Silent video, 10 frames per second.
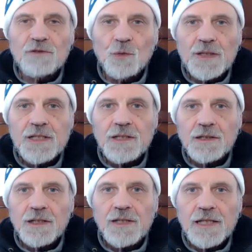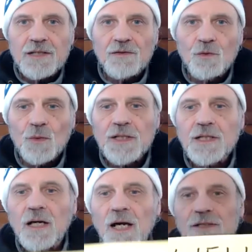every week, and at the end of the week,
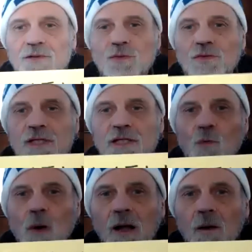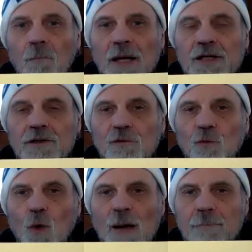I do the well, better, and
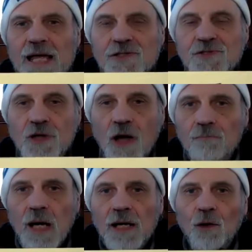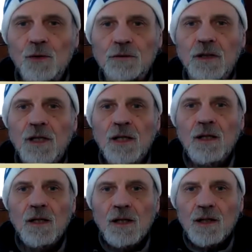best on my own.
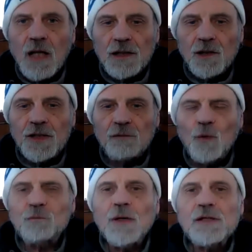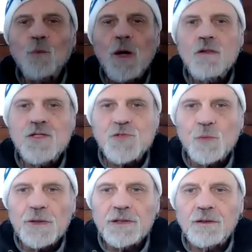I look at what went well this
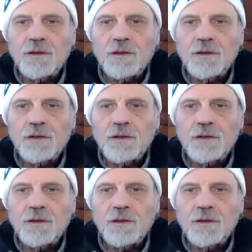week.